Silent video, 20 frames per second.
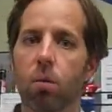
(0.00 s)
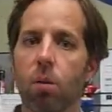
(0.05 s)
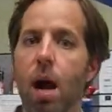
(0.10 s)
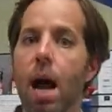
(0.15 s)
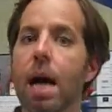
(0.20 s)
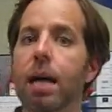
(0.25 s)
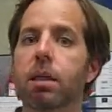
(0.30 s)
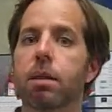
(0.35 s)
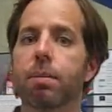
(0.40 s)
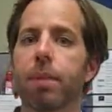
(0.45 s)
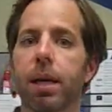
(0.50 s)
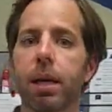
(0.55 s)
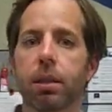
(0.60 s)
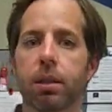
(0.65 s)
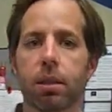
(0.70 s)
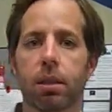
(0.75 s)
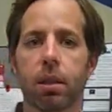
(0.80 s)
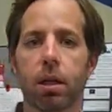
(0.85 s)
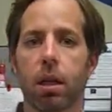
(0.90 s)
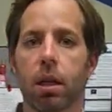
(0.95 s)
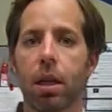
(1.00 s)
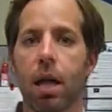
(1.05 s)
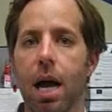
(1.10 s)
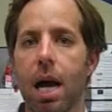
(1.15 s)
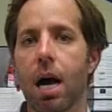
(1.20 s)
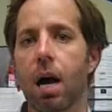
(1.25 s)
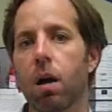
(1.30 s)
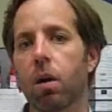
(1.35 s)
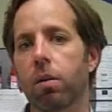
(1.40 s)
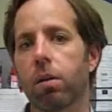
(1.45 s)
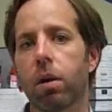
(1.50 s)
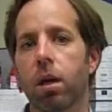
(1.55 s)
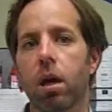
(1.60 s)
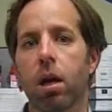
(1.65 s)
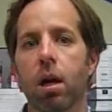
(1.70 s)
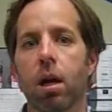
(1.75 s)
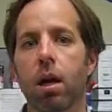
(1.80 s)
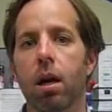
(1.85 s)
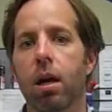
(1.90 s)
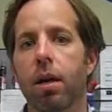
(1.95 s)
Rackspace in the cloud
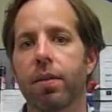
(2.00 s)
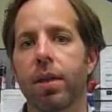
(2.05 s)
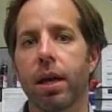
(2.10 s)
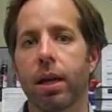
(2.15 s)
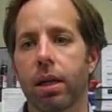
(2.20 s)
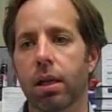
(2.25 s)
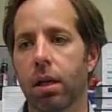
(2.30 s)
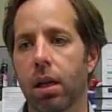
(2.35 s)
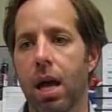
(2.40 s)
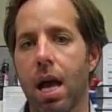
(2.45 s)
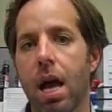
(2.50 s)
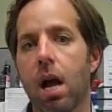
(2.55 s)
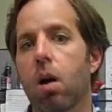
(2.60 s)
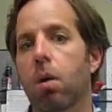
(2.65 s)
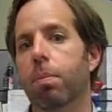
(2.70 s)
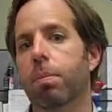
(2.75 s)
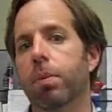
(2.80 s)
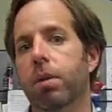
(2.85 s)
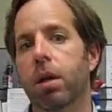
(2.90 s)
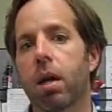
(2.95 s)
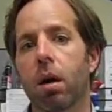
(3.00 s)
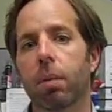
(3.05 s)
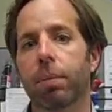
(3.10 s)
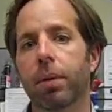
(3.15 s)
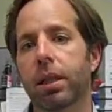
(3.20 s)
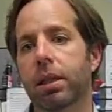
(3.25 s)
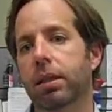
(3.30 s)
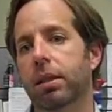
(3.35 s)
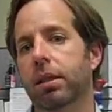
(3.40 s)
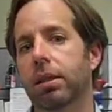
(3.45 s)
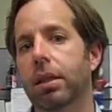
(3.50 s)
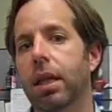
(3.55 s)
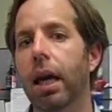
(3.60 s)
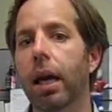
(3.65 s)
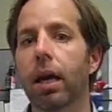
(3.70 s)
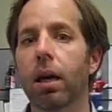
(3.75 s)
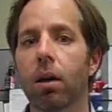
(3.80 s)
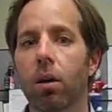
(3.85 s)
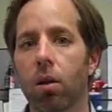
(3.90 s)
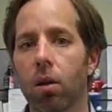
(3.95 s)
that can help companies
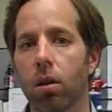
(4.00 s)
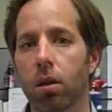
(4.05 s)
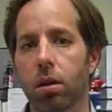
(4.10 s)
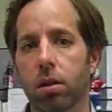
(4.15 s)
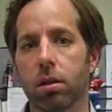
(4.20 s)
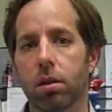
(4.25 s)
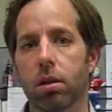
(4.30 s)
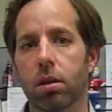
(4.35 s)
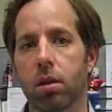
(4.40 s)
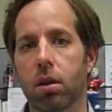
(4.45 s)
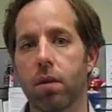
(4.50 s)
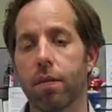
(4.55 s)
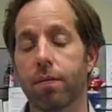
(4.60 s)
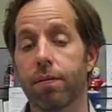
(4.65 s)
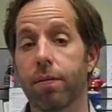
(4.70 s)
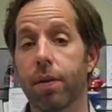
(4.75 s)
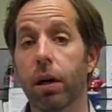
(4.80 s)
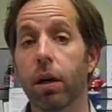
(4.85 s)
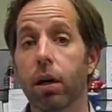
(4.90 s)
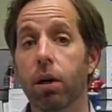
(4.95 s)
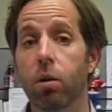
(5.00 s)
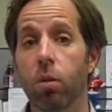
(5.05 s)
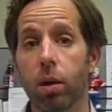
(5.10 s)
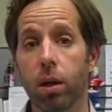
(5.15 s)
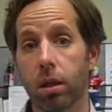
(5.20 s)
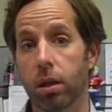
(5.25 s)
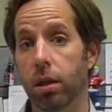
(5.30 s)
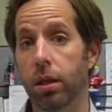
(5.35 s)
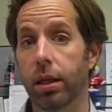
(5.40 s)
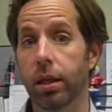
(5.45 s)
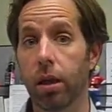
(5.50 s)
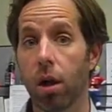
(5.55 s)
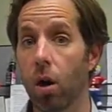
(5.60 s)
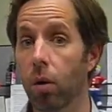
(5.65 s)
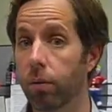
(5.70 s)
scale very quickly